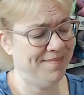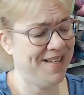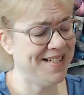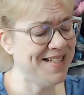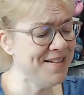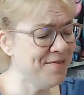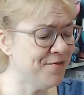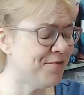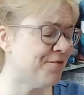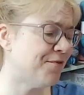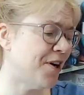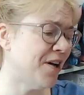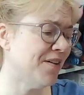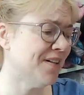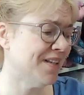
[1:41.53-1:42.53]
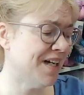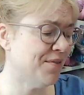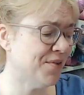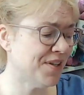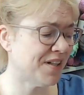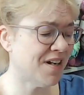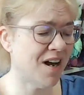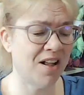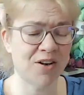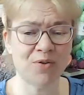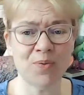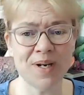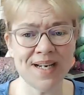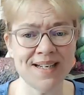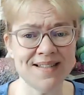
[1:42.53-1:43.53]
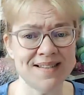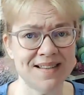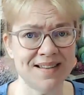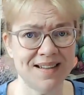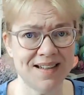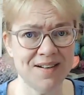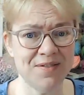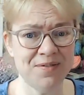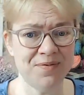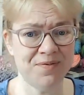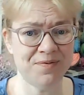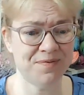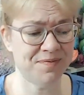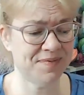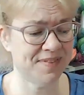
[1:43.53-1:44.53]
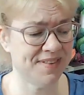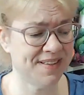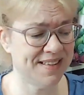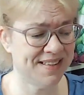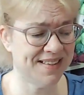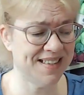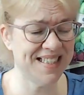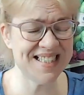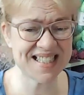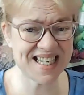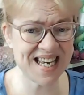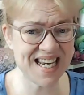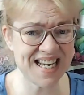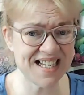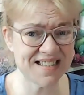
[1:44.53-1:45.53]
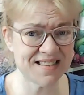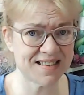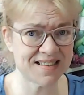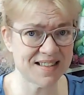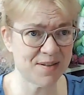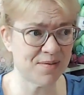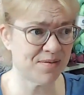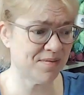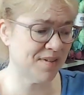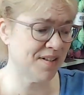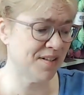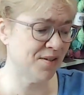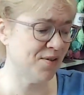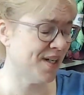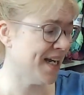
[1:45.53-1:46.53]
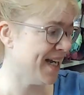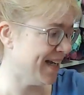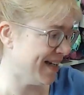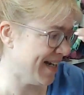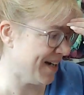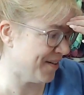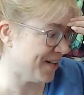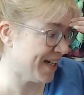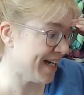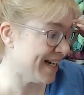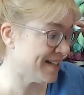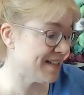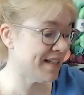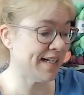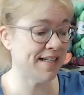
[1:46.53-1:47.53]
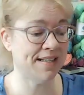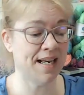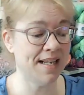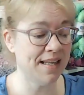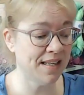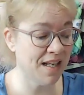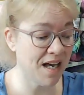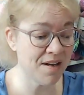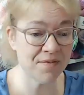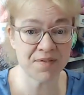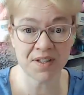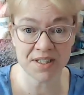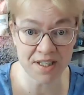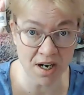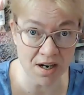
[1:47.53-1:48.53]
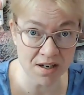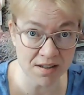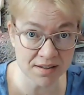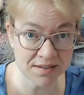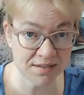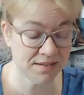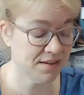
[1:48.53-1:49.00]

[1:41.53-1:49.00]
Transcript: I didn't fall in love with the colorways of these cakes, the, the new cake, Caron cakes. Like I love the yarn.